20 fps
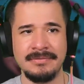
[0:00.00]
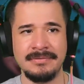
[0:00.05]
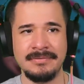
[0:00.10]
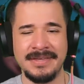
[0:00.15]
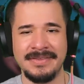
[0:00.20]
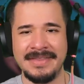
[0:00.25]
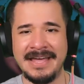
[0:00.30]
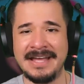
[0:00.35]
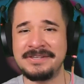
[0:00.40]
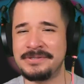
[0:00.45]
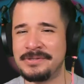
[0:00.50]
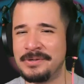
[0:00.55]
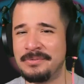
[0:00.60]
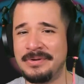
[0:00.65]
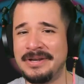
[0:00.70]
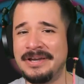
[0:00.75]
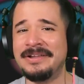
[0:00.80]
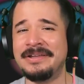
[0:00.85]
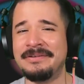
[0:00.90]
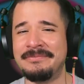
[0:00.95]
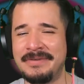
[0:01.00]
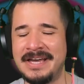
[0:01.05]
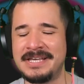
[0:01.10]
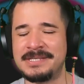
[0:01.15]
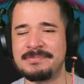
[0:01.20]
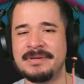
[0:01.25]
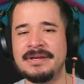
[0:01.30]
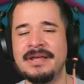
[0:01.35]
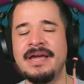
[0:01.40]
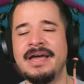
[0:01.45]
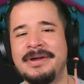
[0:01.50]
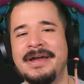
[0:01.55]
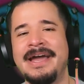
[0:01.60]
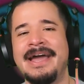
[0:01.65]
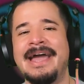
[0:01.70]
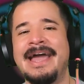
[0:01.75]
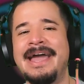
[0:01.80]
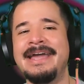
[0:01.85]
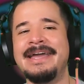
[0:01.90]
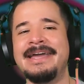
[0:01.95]
That's the real investment.
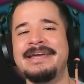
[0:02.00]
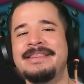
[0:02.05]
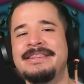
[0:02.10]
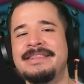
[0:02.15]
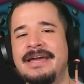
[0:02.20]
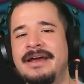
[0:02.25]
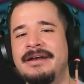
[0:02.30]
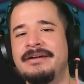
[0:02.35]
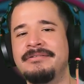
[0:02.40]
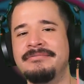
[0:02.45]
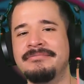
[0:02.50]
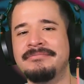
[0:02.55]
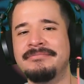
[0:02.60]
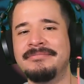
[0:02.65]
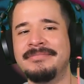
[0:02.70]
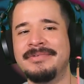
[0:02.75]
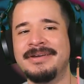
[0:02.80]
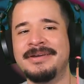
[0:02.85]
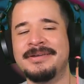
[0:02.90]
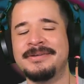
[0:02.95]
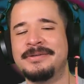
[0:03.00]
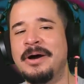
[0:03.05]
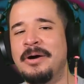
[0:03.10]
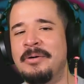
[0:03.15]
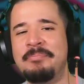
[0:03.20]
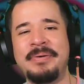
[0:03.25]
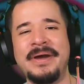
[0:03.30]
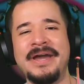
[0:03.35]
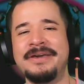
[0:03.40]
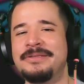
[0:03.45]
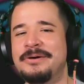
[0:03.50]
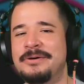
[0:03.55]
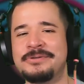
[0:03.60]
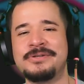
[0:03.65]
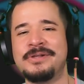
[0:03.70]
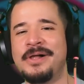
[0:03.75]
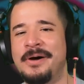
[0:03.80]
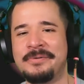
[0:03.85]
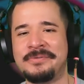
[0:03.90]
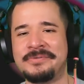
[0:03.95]
Hang in there. Don't pay those
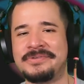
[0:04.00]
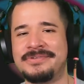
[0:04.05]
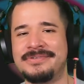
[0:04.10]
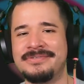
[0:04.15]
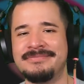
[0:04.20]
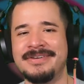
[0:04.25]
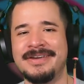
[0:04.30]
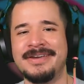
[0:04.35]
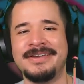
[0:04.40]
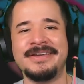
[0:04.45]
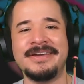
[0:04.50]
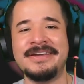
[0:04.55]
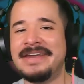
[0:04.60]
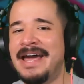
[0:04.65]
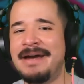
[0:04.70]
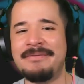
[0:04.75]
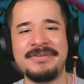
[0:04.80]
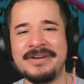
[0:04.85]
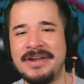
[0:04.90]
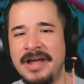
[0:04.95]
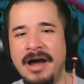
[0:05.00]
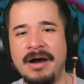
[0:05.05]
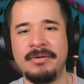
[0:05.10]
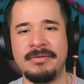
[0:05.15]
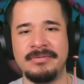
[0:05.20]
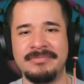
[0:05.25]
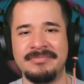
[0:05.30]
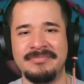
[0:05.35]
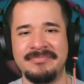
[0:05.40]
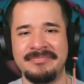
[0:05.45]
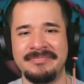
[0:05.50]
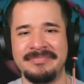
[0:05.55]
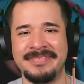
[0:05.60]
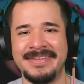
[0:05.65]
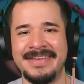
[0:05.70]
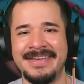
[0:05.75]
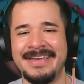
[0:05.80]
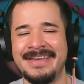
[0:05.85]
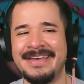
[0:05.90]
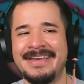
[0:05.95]
loans. You never know.
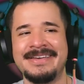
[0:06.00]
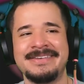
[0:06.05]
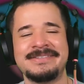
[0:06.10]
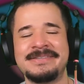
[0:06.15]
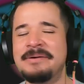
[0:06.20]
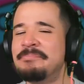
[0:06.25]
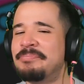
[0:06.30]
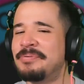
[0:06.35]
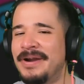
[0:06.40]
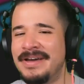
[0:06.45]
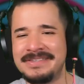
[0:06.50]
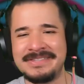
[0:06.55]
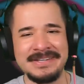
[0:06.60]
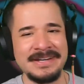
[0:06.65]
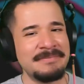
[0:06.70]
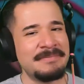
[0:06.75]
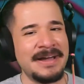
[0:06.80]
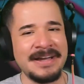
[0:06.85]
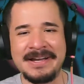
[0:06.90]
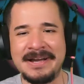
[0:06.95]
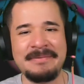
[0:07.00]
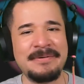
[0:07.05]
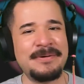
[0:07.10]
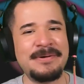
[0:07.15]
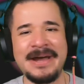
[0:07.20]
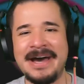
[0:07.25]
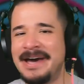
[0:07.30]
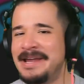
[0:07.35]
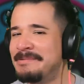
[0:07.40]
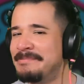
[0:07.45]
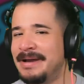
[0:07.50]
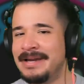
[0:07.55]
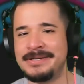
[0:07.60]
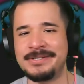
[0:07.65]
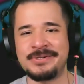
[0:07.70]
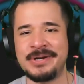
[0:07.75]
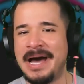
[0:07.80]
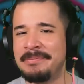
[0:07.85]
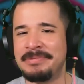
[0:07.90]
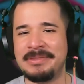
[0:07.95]
Some president might come around and might
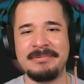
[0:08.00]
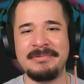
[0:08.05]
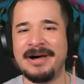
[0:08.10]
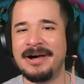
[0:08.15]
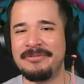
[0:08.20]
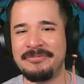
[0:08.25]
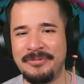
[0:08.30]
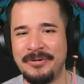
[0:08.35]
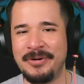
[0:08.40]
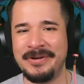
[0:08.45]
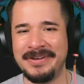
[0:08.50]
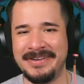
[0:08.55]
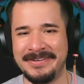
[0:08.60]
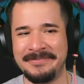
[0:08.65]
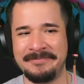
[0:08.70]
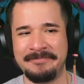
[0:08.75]
drop them all for you.